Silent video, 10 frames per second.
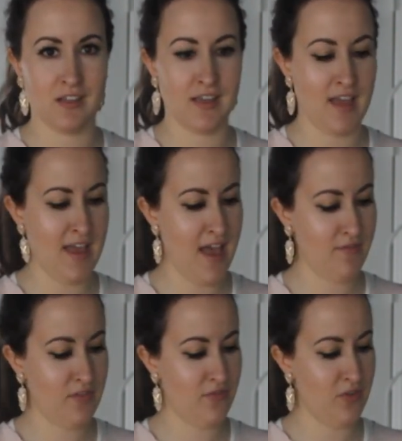like I
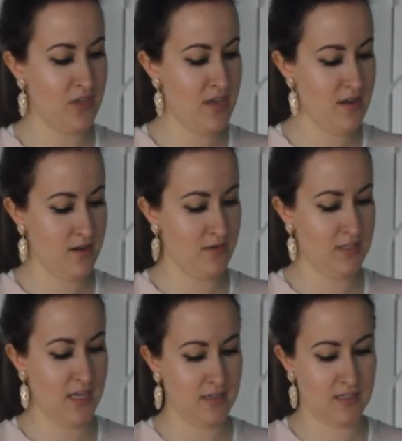have it for
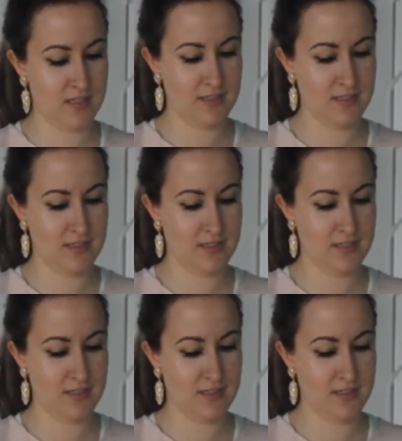years and it's